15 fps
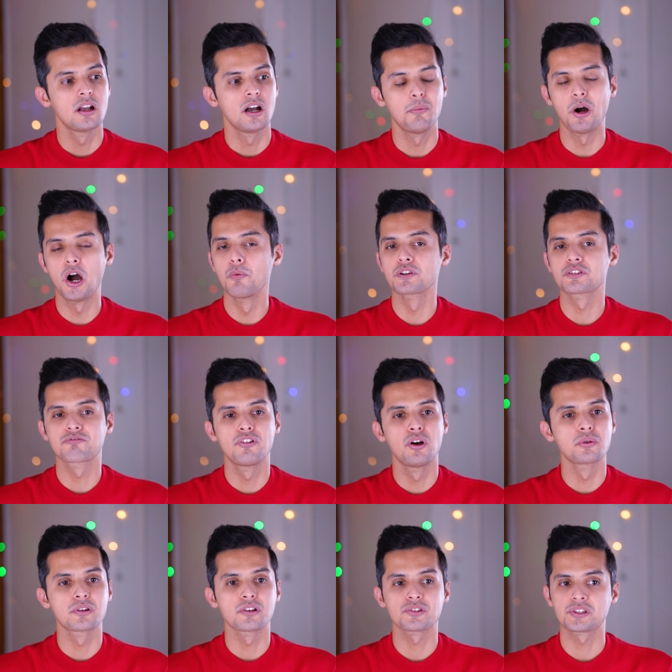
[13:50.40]
I'm always
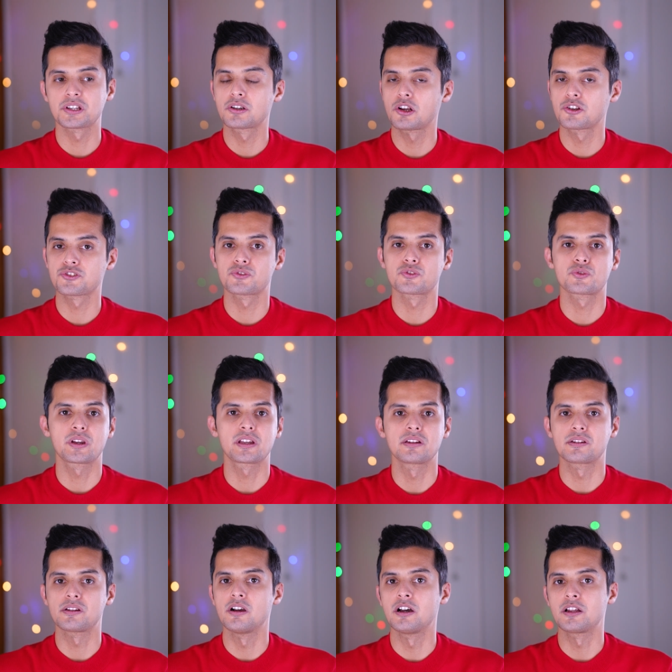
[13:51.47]
focused and
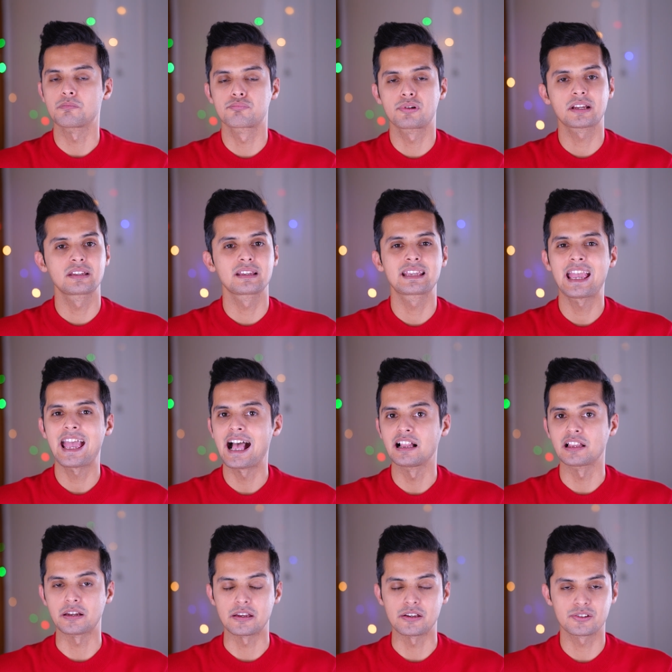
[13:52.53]
concentrated on
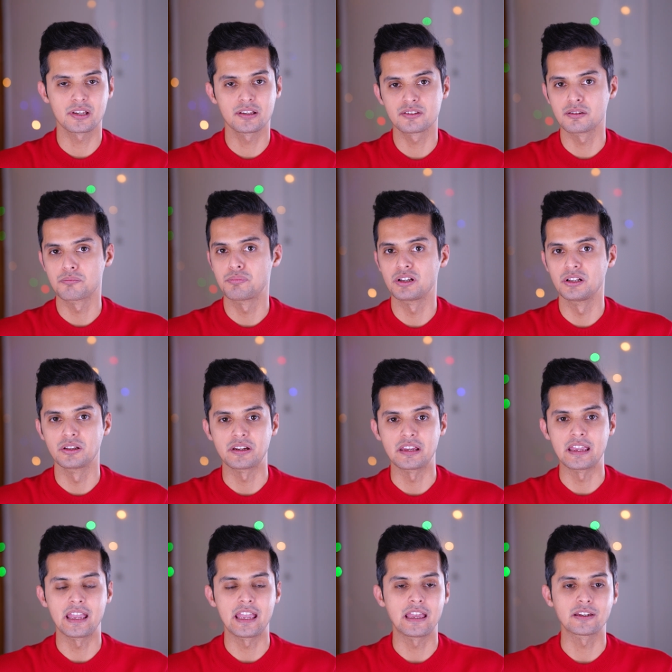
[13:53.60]
practicality,
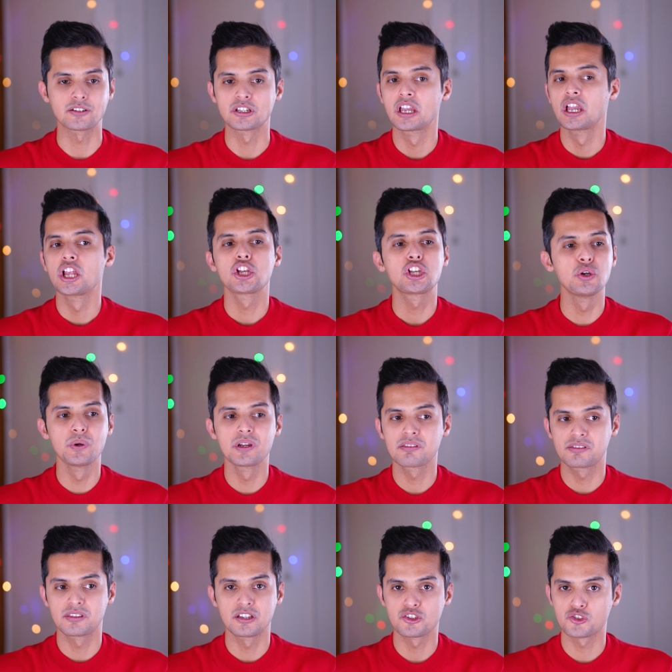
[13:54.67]
sensibility, and
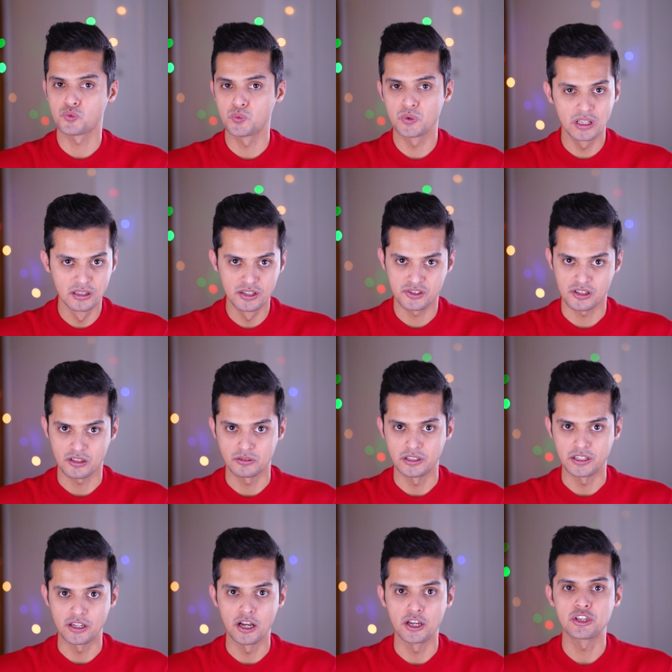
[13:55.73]
doing things
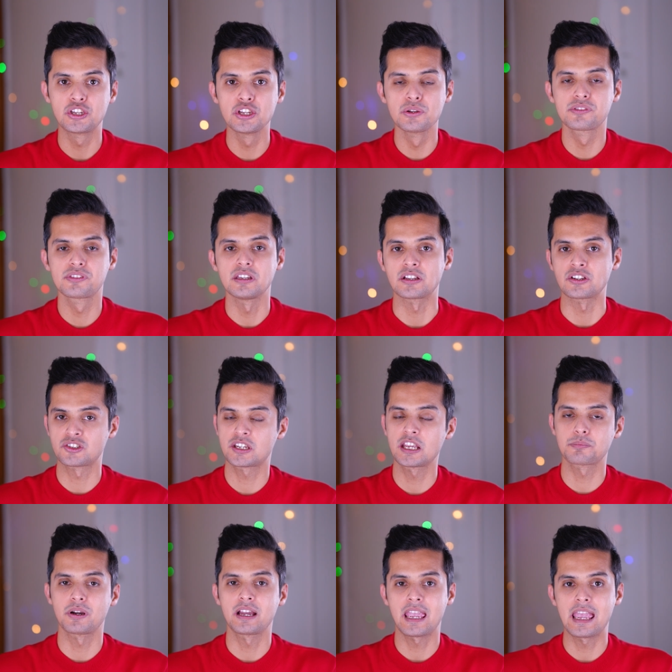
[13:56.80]
realistically. I do things,
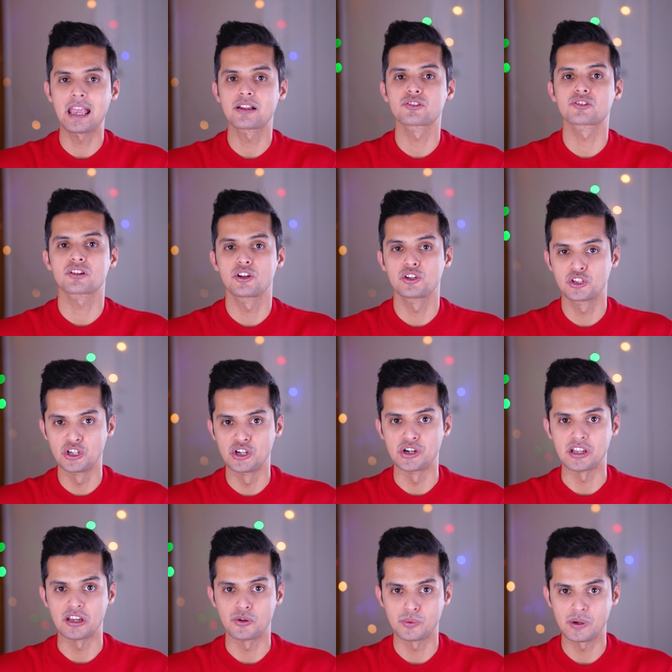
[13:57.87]
get my hands
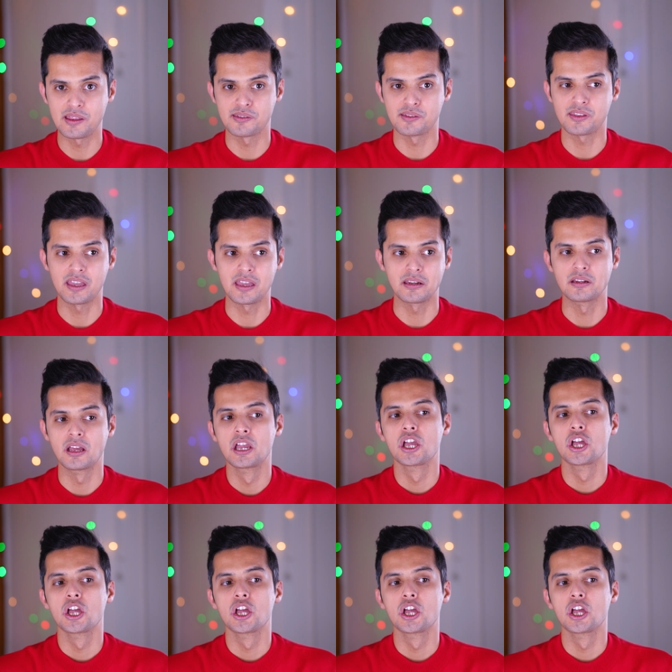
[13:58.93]
dirty, rather than